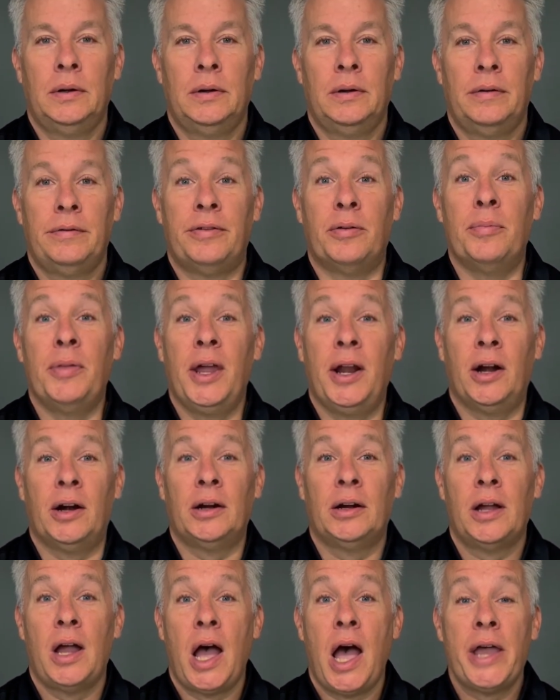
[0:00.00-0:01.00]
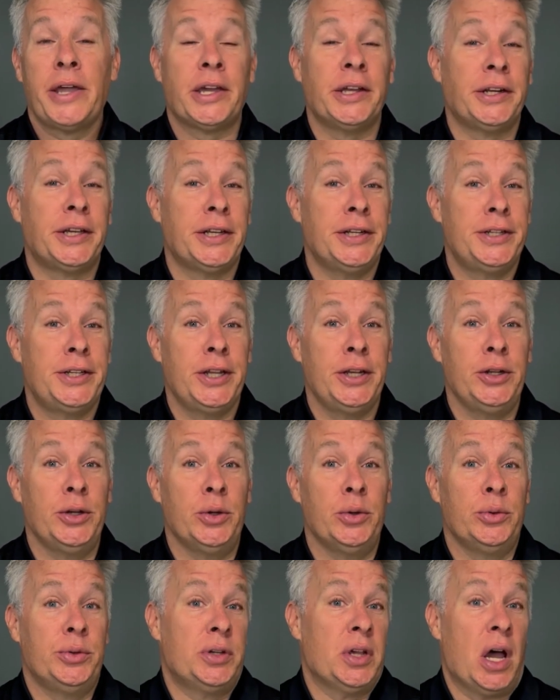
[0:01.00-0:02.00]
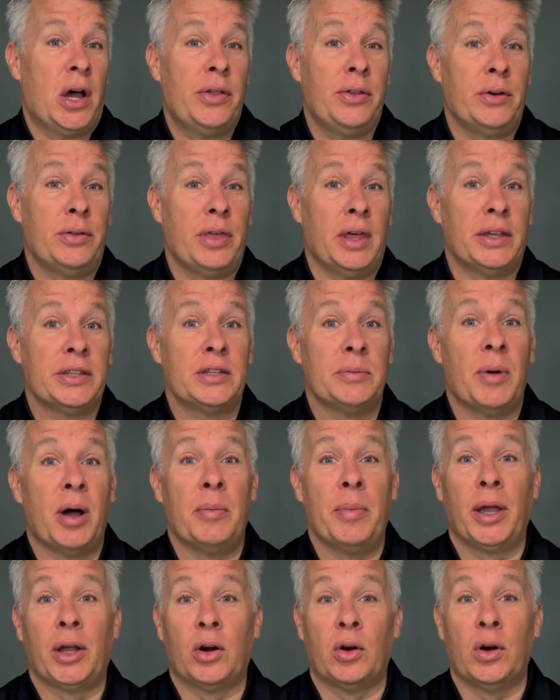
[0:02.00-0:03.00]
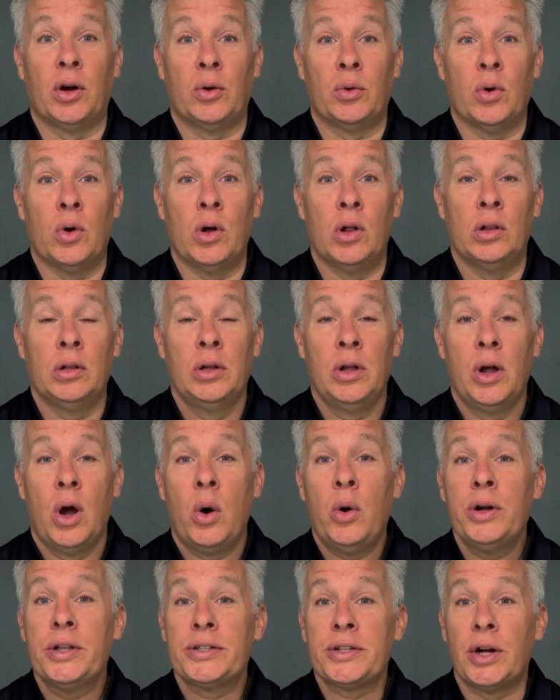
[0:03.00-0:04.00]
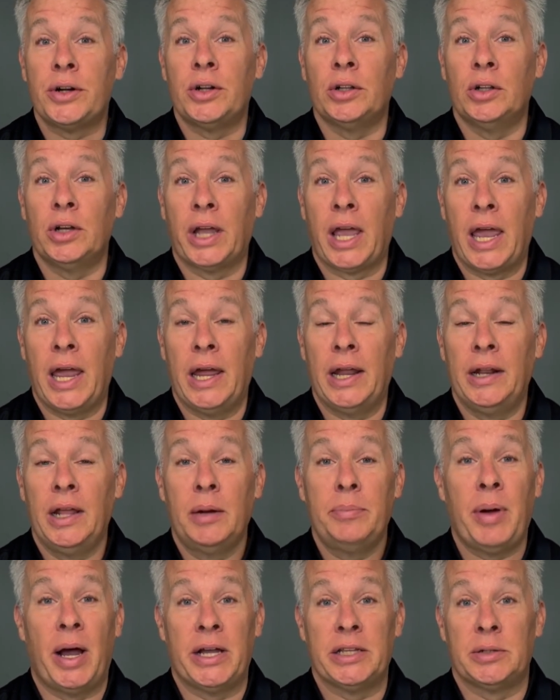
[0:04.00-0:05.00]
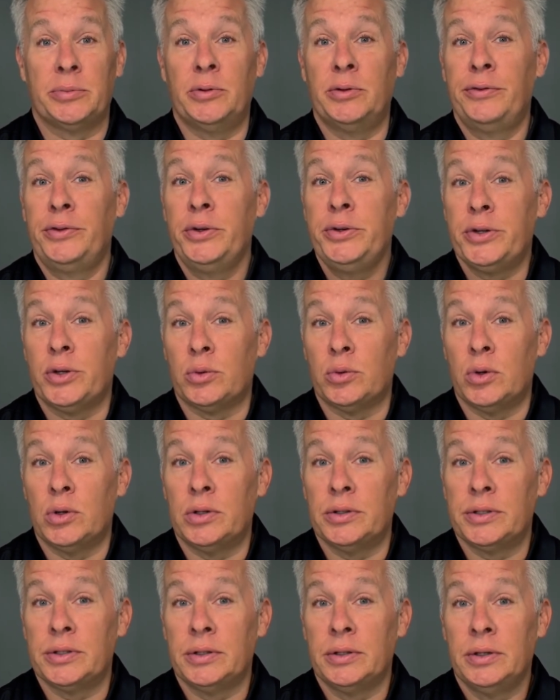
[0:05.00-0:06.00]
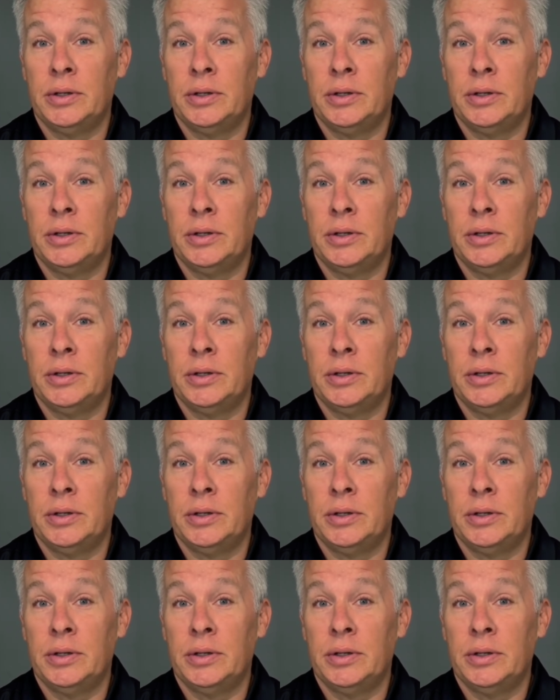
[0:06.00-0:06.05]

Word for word: From there, I can continue to other things about my current role, or to start to look ahead at possible future roles.